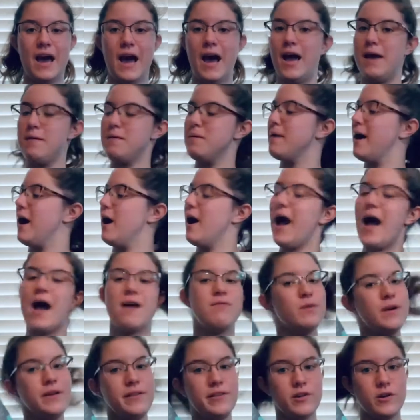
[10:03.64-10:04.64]
I'm about
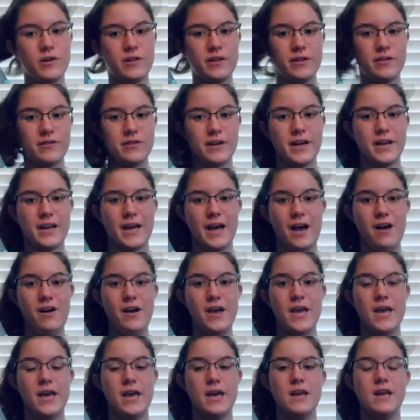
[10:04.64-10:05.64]
halfway through this right now,
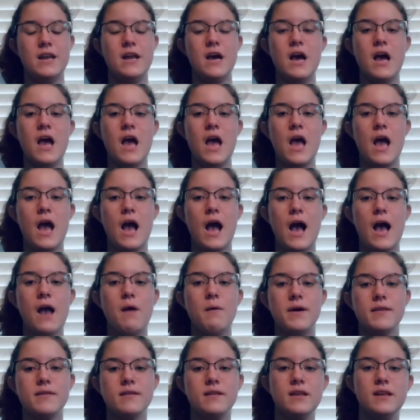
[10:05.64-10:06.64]
and I
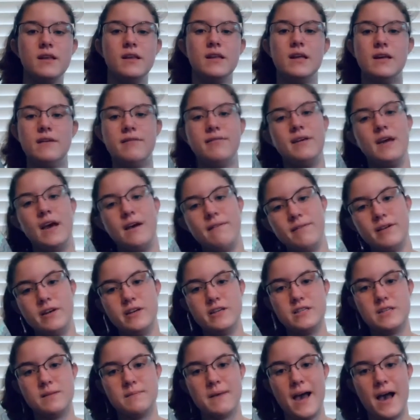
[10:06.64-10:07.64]
was a little iffy at
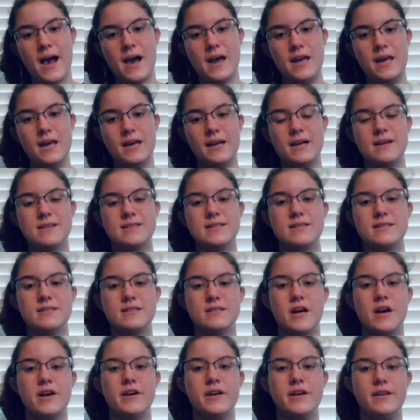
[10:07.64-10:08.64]
first about it because it
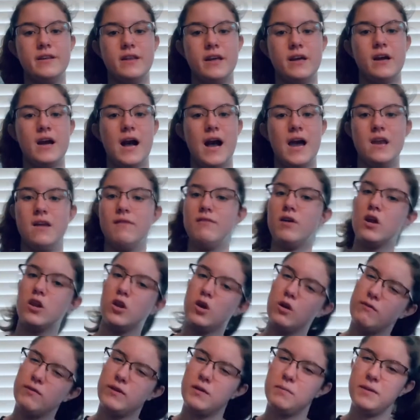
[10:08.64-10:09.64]
started like kind of all
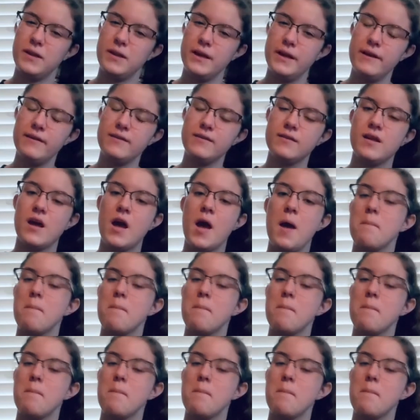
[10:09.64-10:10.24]
over the place,